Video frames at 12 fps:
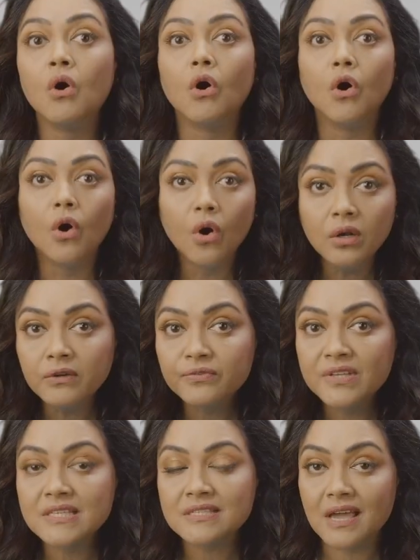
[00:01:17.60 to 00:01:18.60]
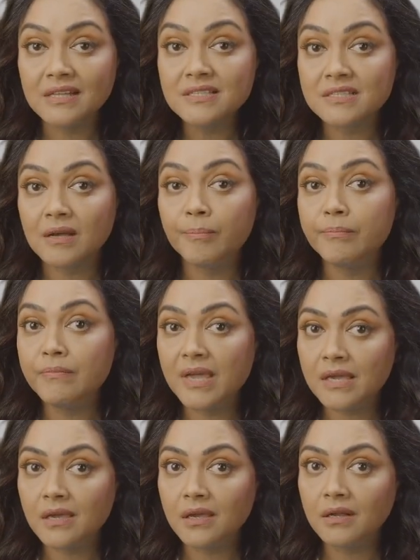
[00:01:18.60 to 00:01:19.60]
All of this ends up
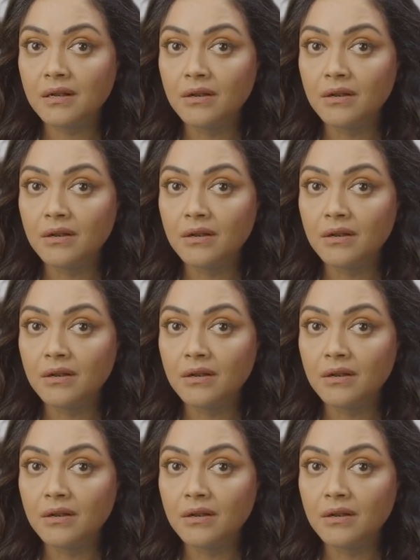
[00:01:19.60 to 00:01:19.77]
making it